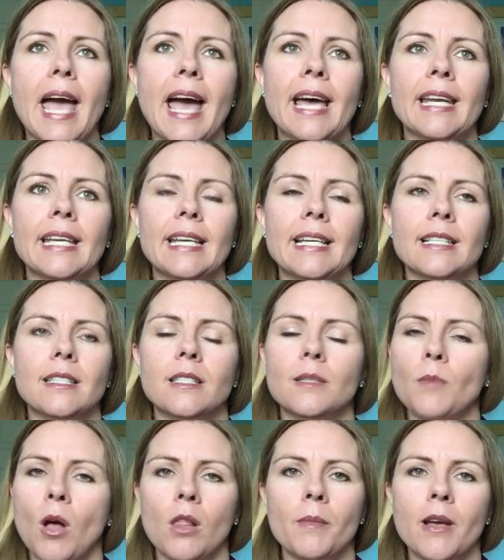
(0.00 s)
And it's
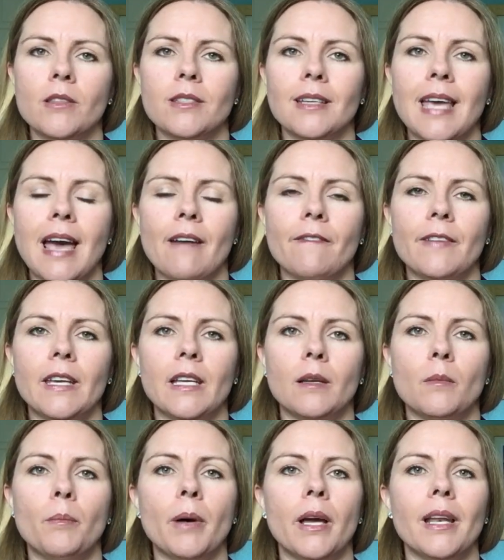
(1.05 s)
small amounts of
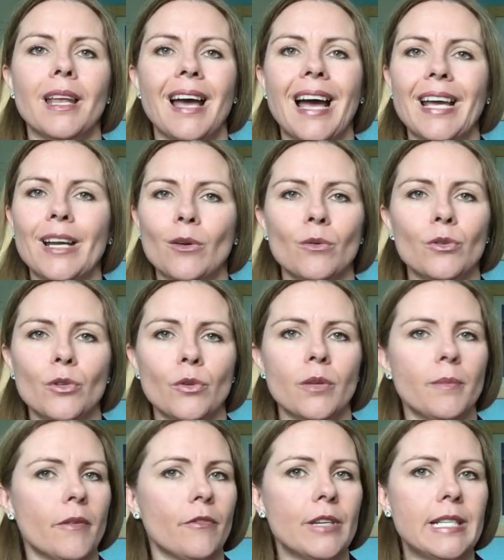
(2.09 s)
caffeine, but I don't do
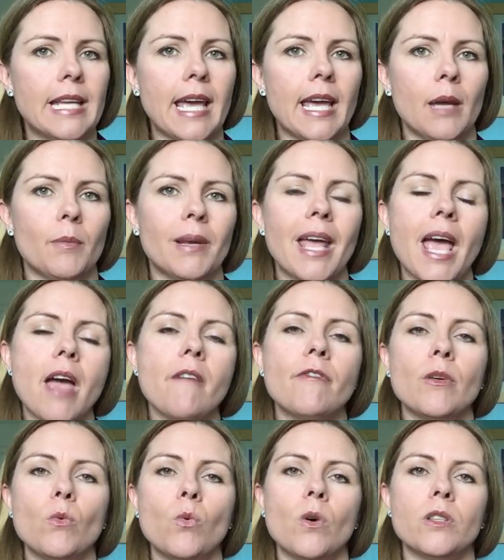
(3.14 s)
them every day. But
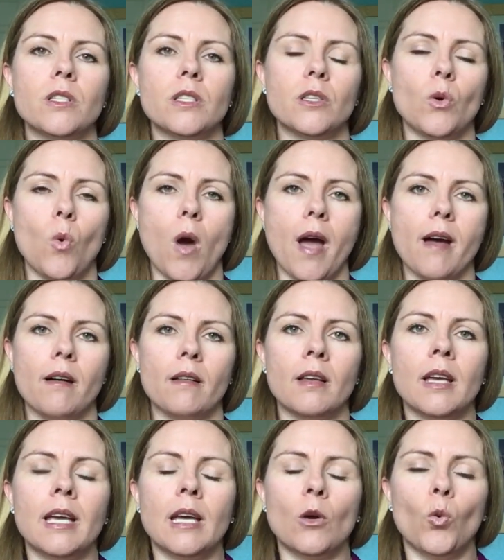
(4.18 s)
every once in a while,
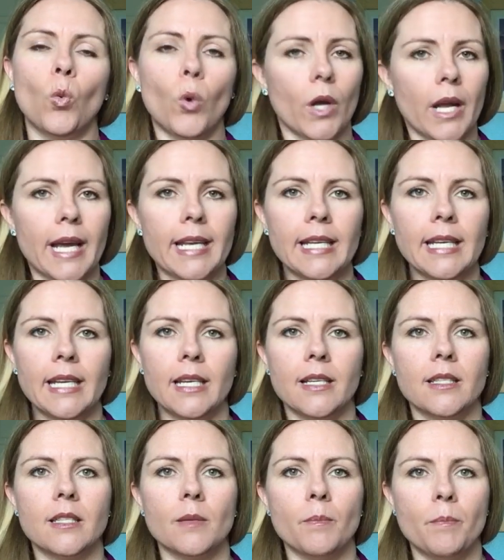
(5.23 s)
what I need
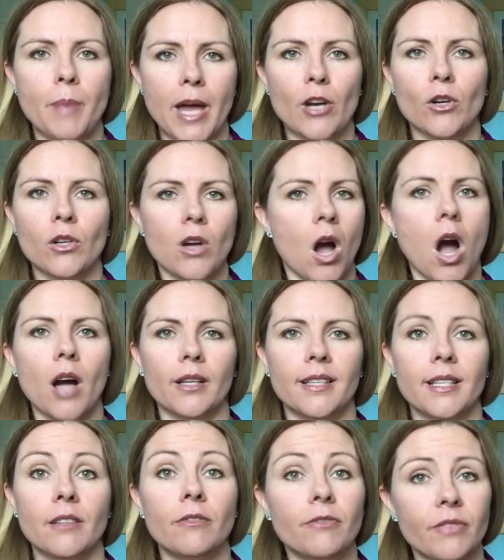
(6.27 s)
is some better
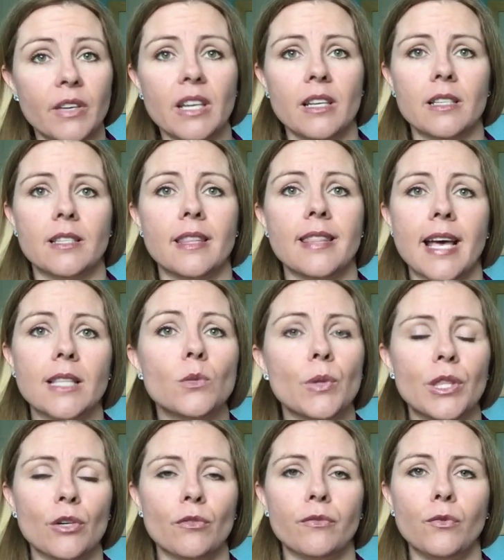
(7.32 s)
cognitive fitness. And that's what
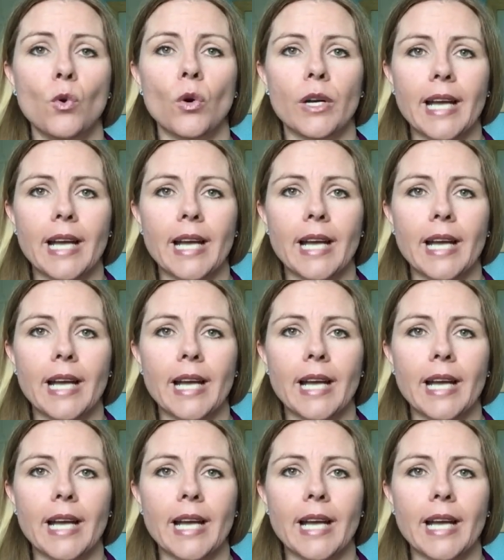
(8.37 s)
they're for.